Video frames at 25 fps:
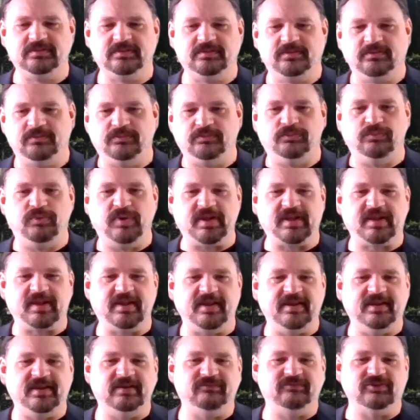what
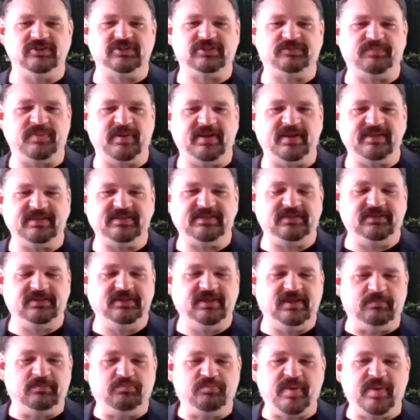kind of response you
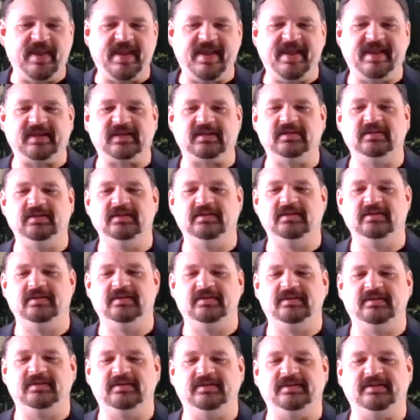get back.
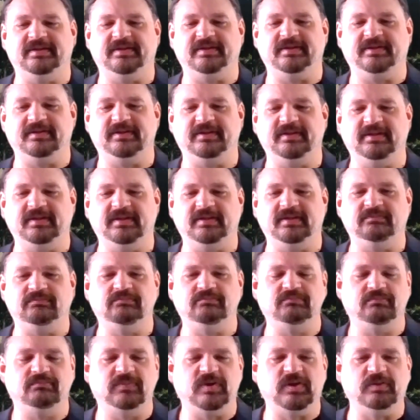
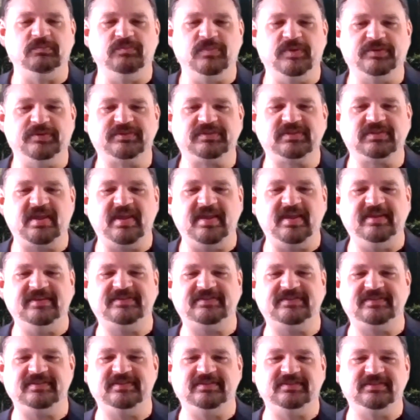In most
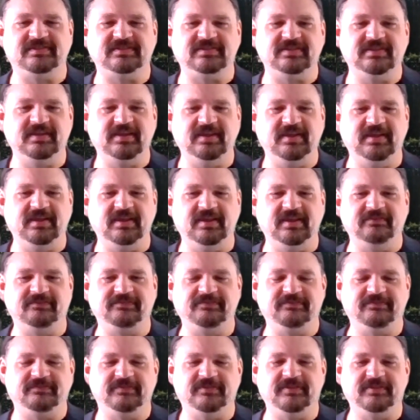cases,
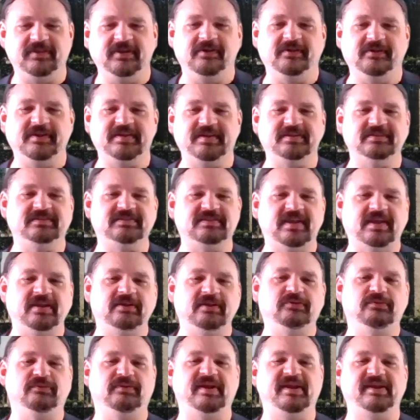if there is a
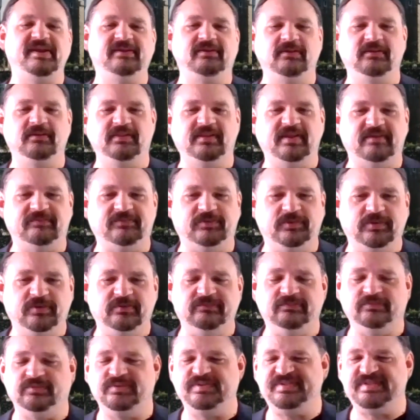greater level
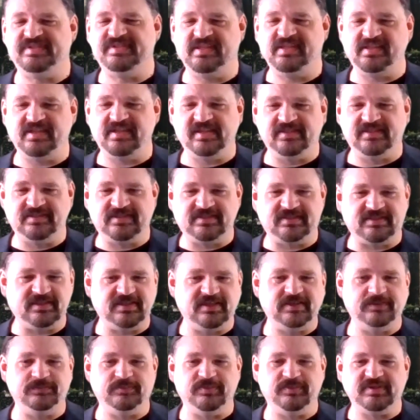of
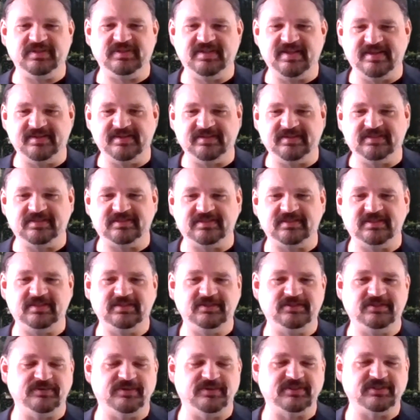resiliency, redundancy,
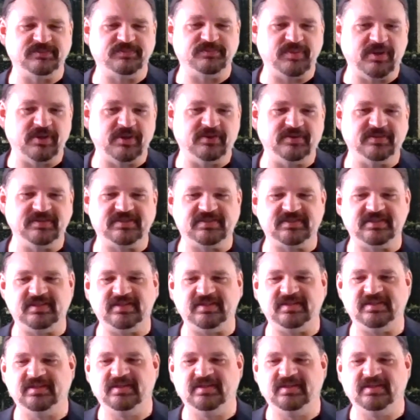transparency,